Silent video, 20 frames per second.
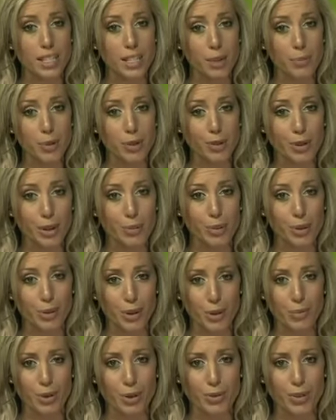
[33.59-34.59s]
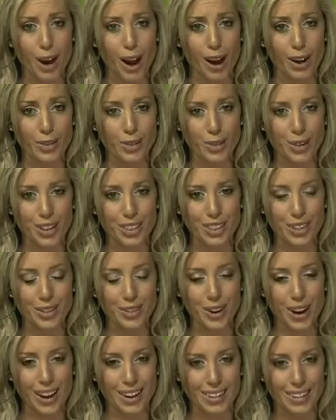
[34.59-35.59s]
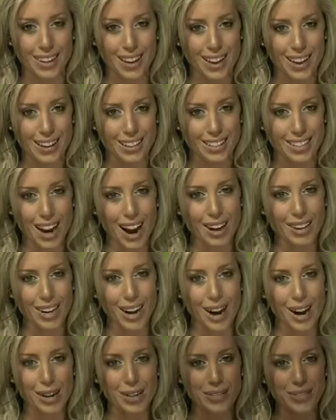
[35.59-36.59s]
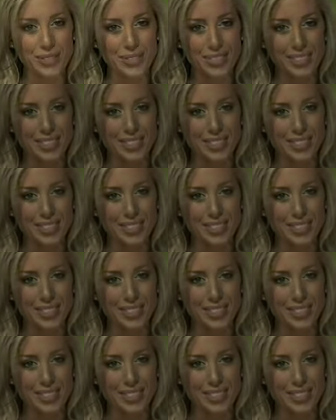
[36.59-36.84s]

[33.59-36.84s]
www.tradethetrend.com.